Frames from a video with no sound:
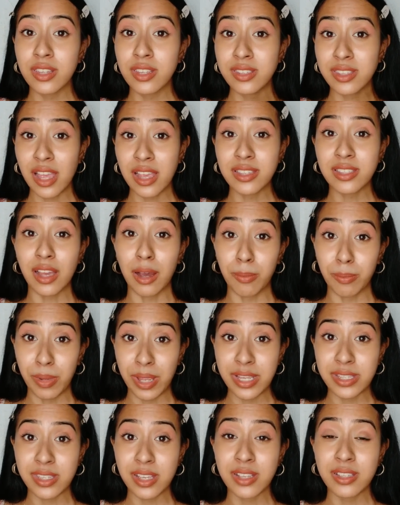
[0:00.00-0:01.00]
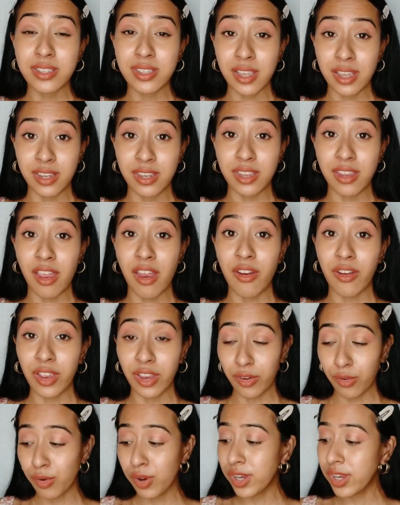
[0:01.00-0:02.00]
This has amazing skincare
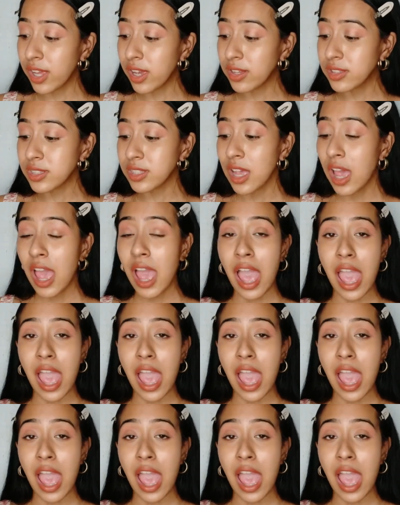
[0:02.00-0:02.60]
ingredients,